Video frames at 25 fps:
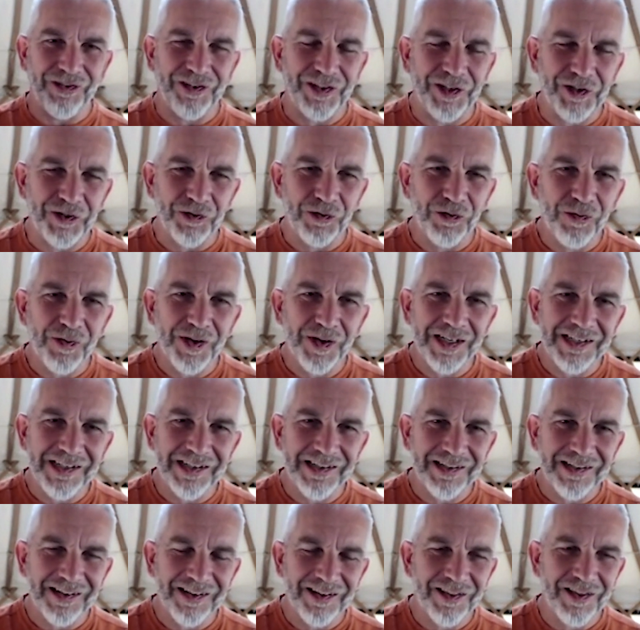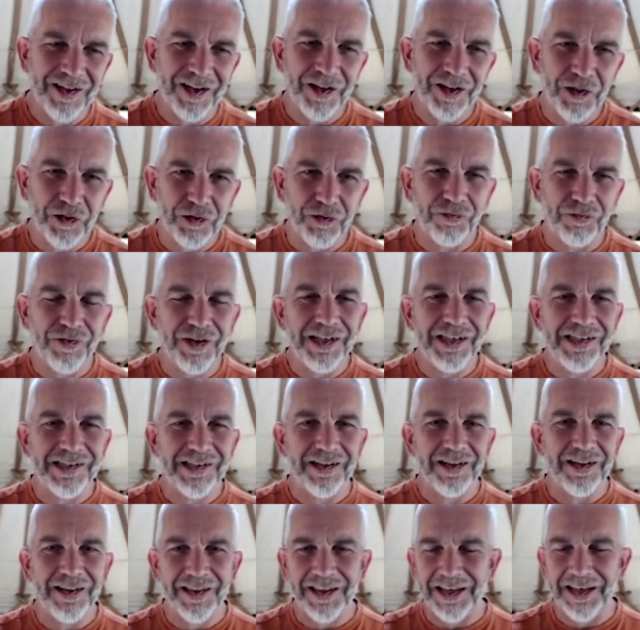There's always, the
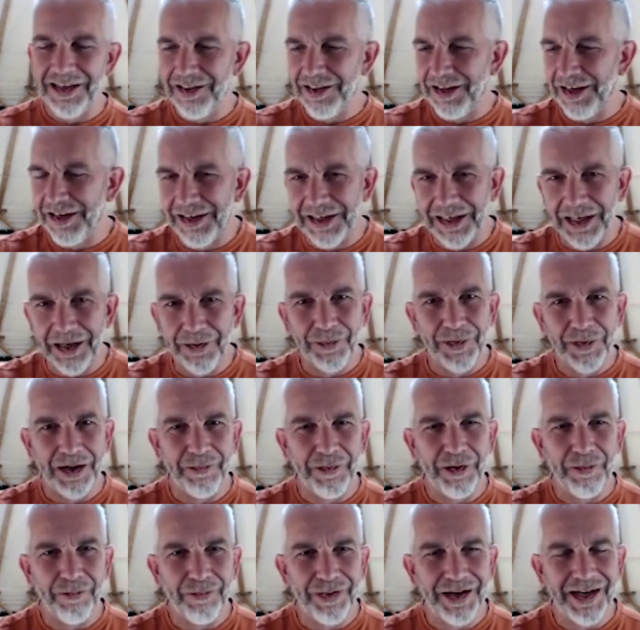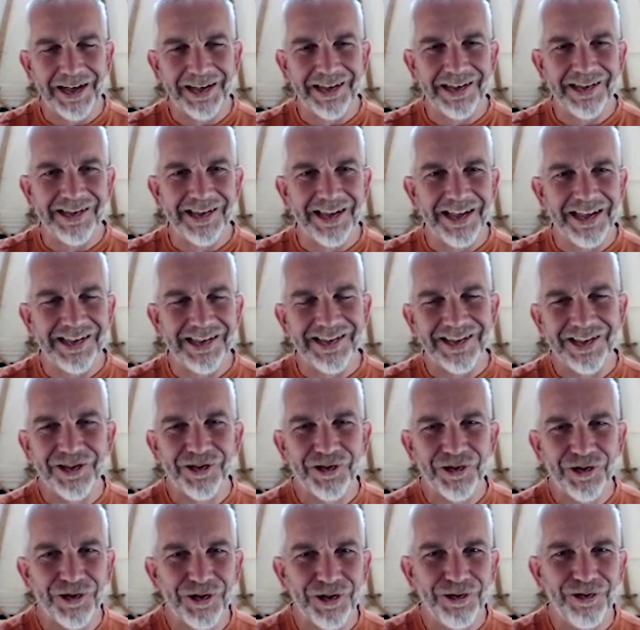reason they keep coming back is there's this
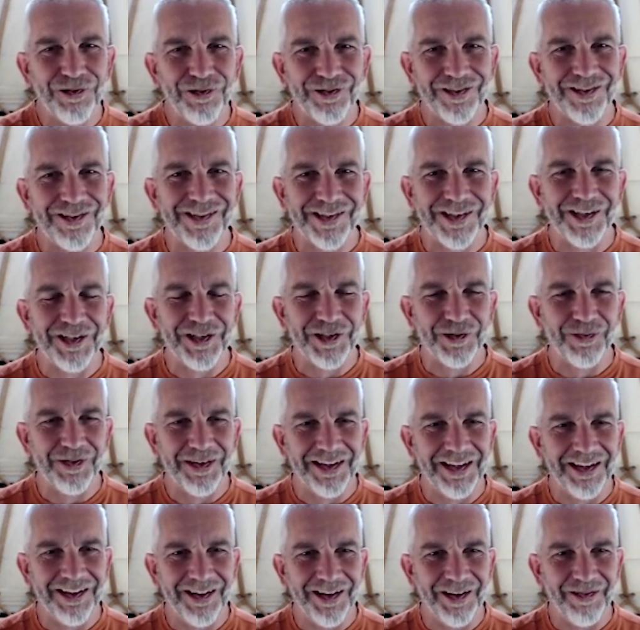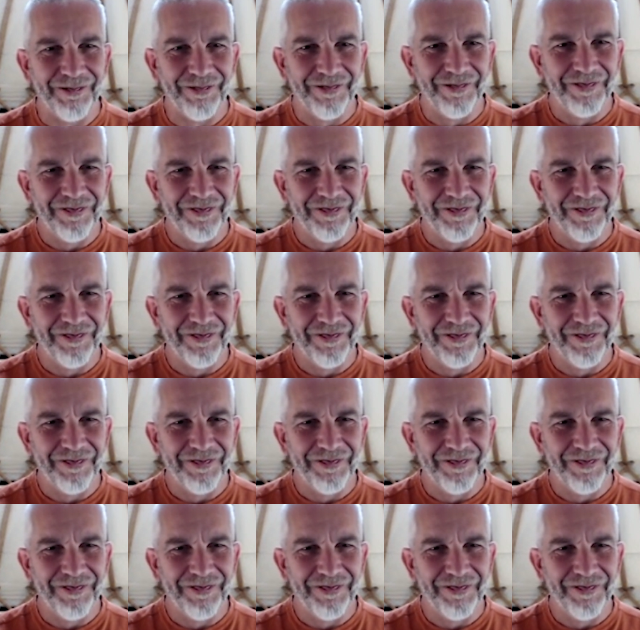truth that sits within them.